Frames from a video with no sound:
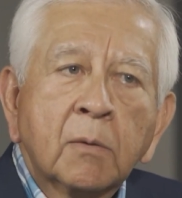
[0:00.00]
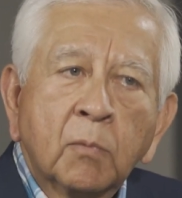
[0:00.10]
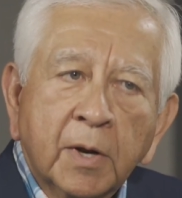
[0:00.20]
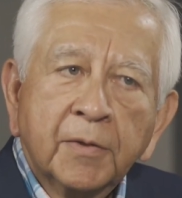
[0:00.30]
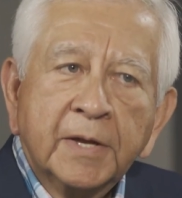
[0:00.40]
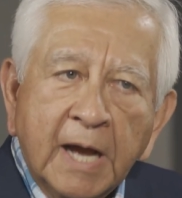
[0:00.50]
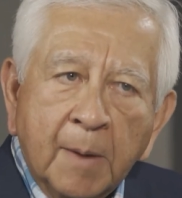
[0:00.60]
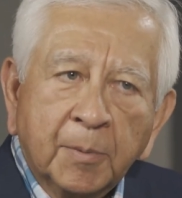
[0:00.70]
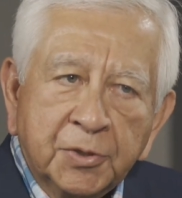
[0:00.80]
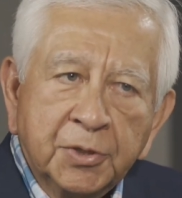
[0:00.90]
What are the
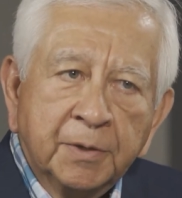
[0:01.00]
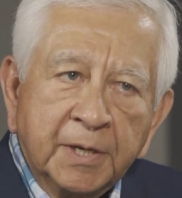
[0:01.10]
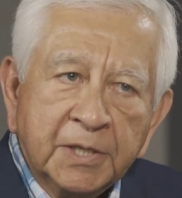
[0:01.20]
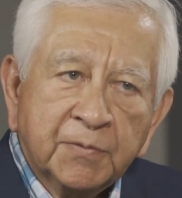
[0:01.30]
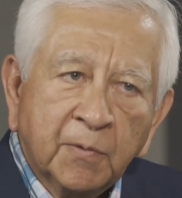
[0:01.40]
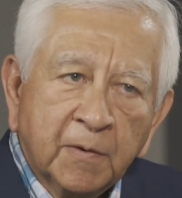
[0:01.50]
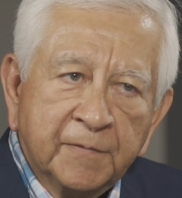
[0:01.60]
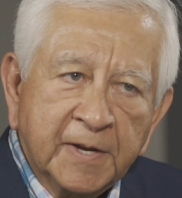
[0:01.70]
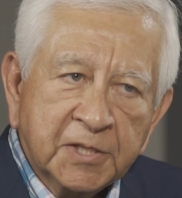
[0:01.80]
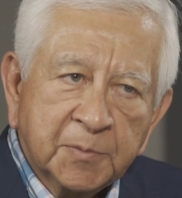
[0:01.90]
opportunities for
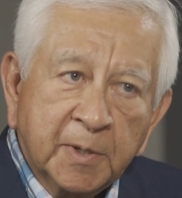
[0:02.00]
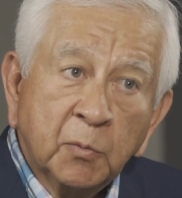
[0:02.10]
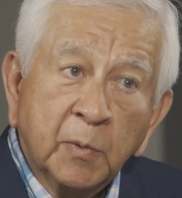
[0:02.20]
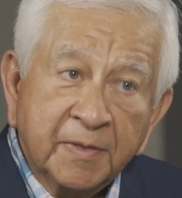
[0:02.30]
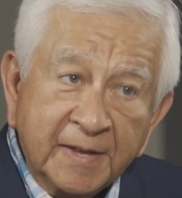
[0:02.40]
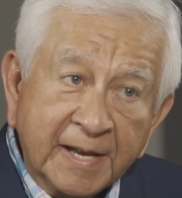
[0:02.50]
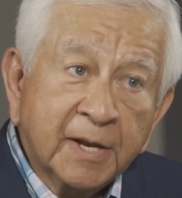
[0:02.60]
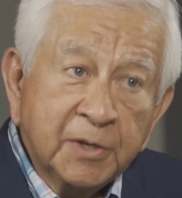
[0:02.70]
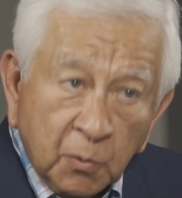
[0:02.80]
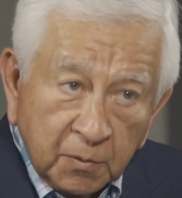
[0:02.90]
advancement
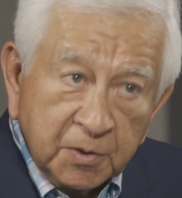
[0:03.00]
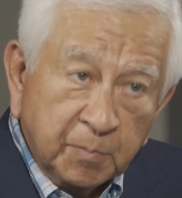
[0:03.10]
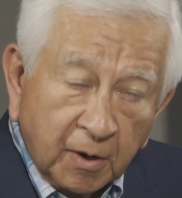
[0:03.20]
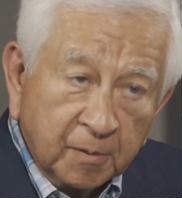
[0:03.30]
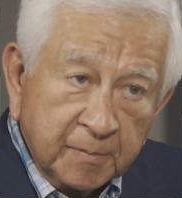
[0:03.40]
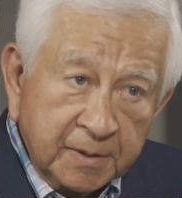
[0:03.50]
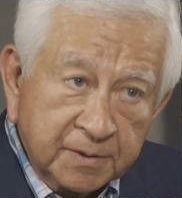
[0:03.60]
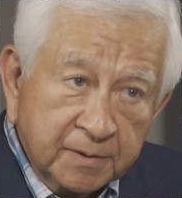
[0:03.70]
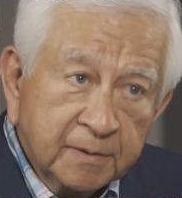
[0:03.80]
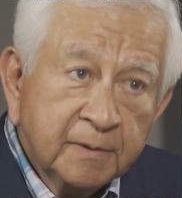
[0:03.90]
within your
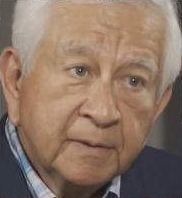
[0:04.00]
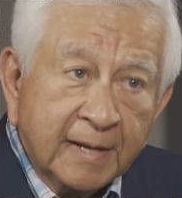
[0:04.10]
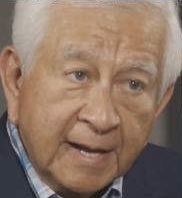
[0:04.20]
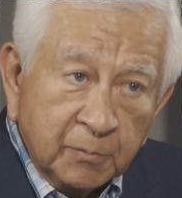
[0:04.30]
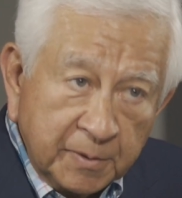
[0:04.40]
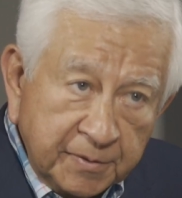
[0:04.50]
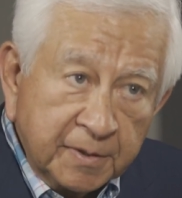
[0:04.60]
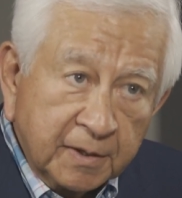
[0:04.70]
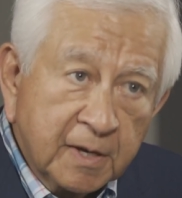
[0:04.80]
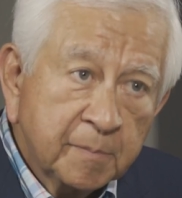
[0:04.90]
department and
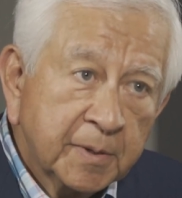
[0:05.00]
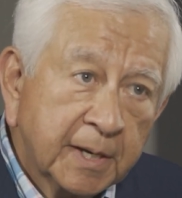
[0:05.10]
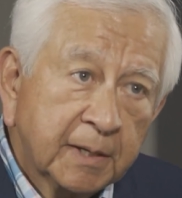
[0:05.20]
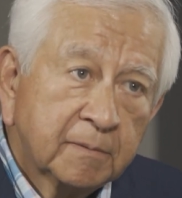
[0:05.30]
within the company?